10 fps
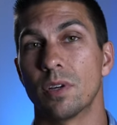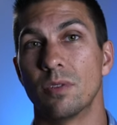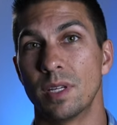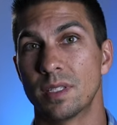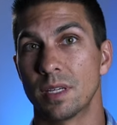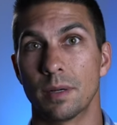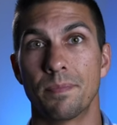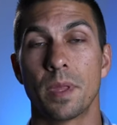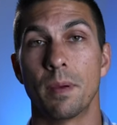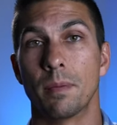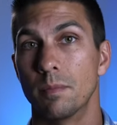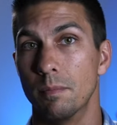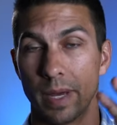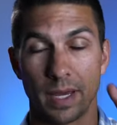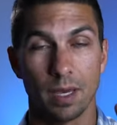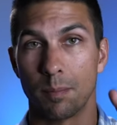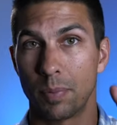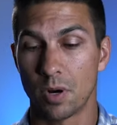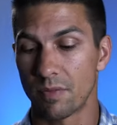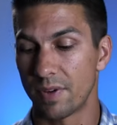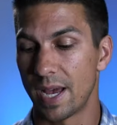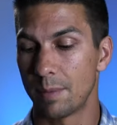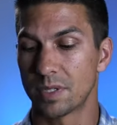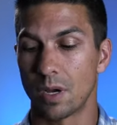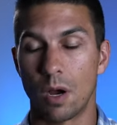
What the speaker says: You need to make it part of a habit to